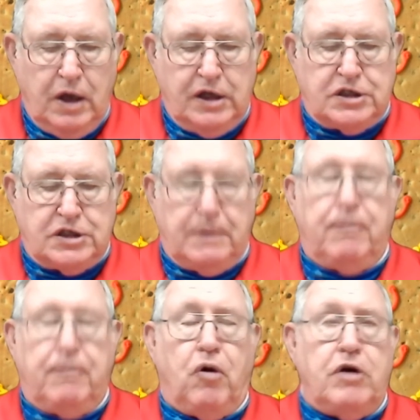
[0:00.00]
It's
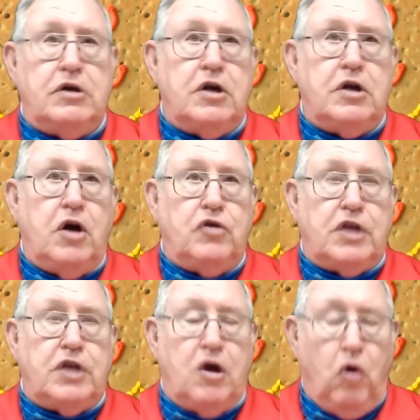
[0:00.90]
important to note
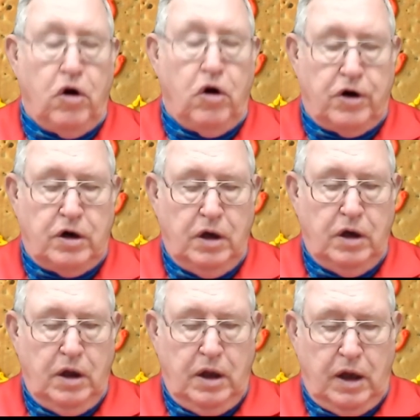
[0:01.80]
the order
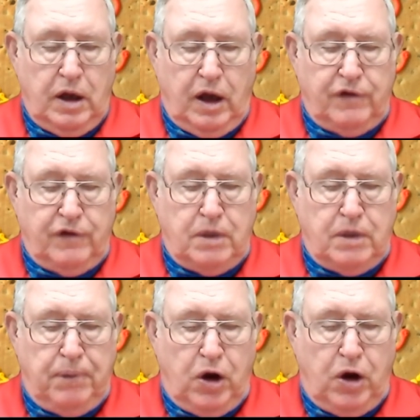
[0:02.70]
of the
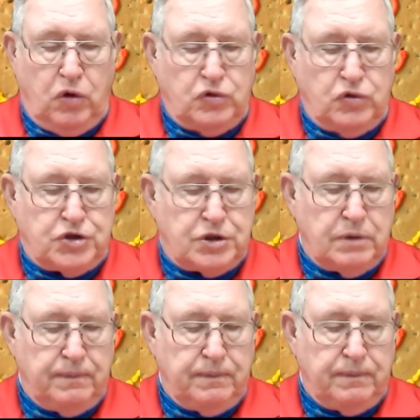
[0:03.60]
compose.
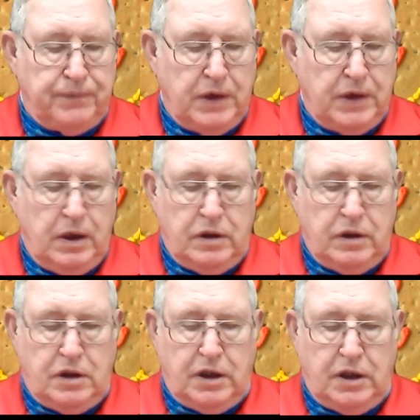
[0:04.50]

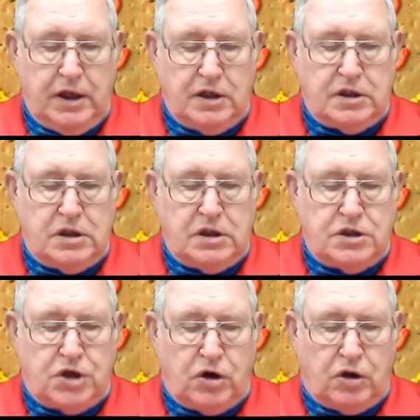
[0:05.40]
The little
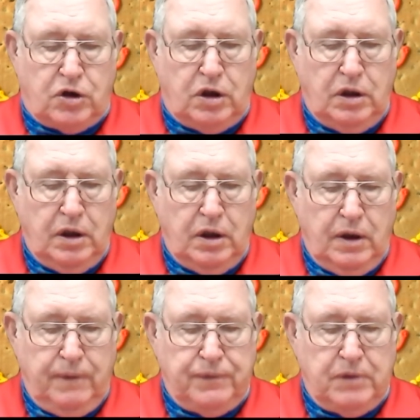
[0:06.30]
circle
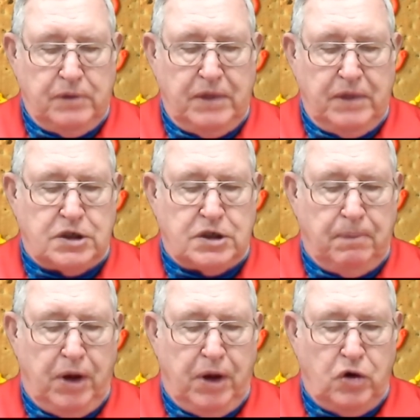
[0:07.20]
means
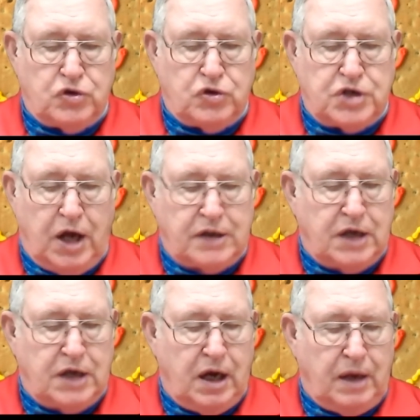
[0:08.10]
compose, not
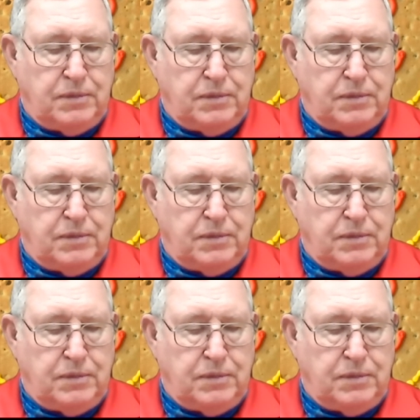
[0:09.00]
times.